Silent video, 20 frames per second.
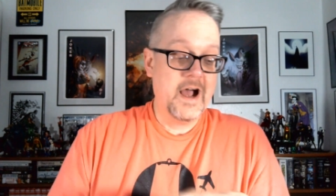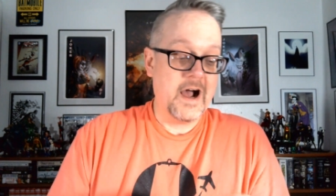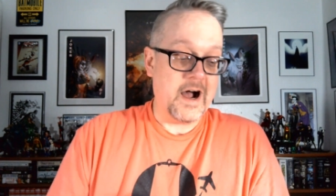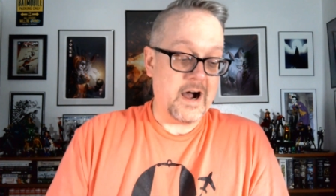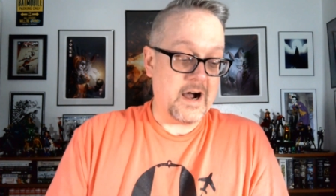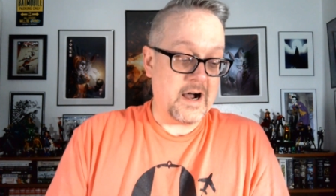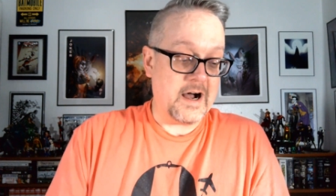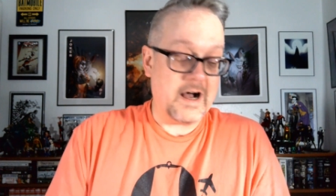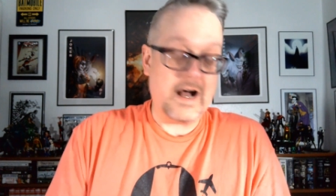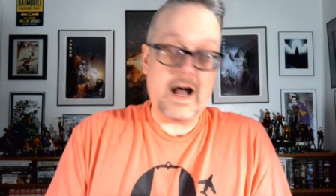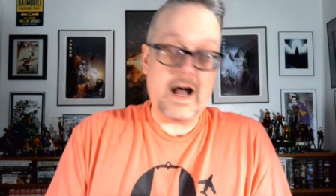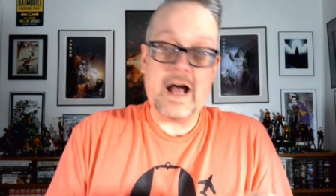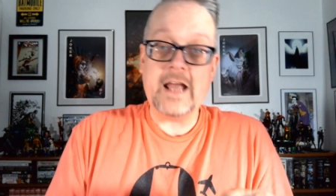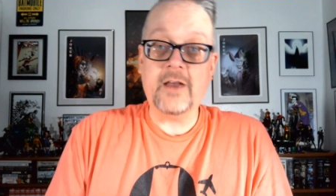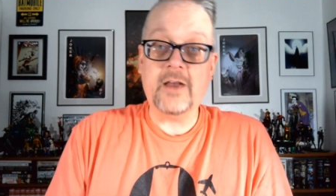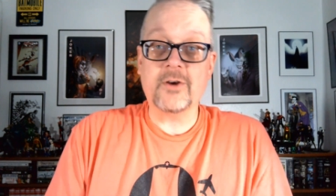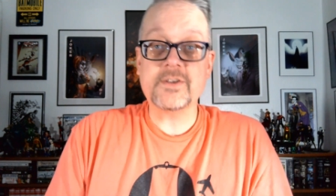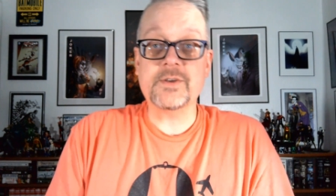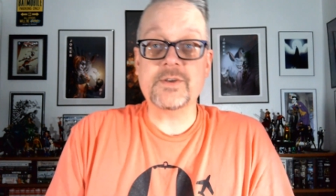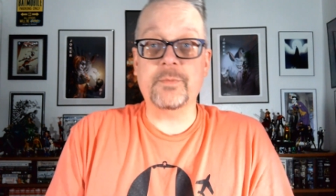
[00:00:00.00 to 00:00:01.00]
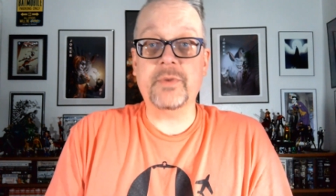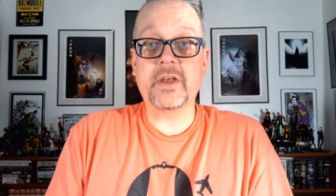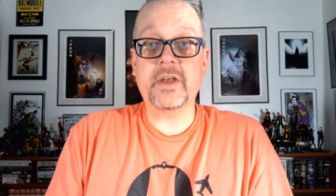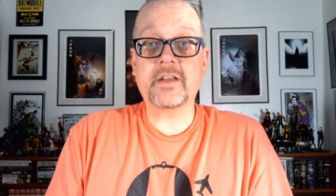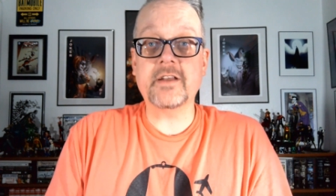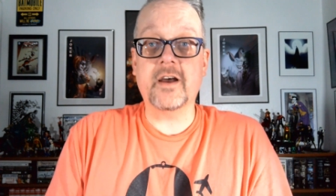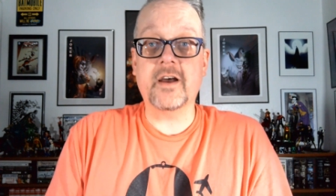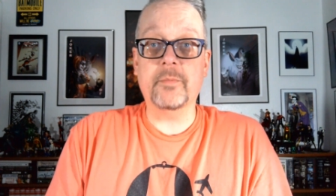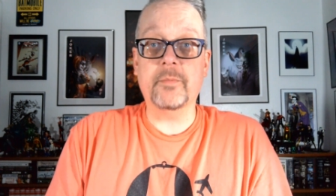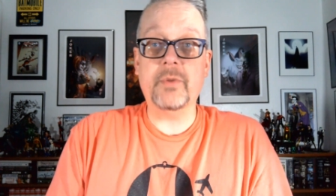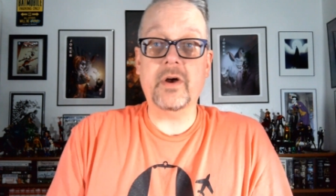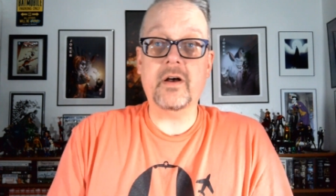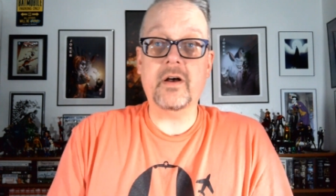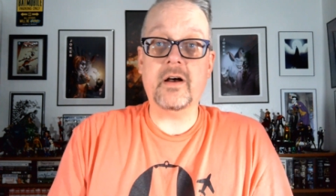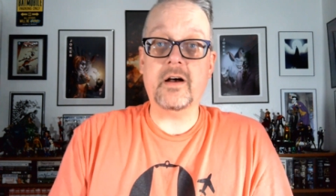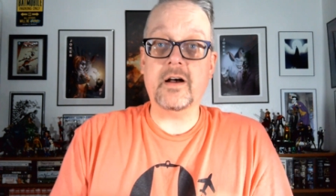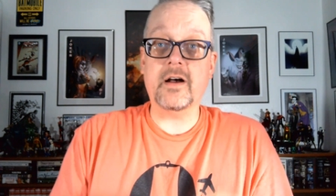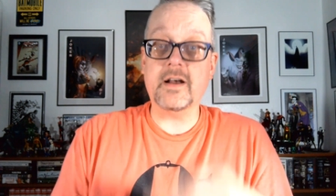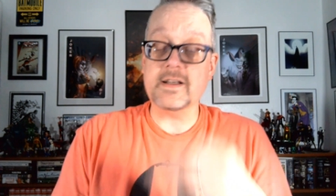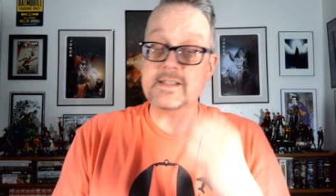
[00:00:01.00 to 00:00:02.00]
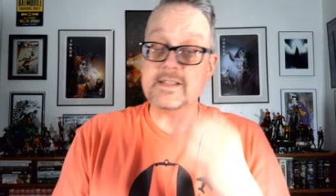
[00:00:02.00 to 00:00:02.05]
Uh, I also picked up uh,